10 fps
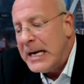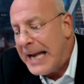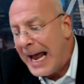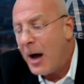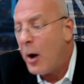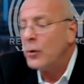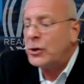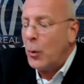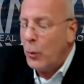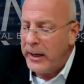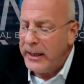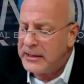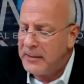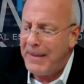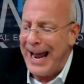Now, so we're in
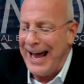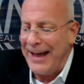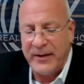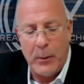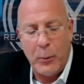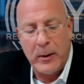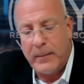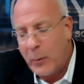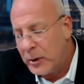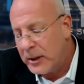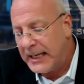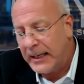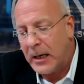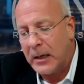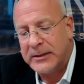some math, and I want to
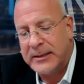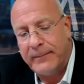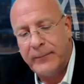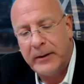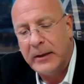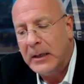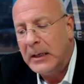tell y'all something.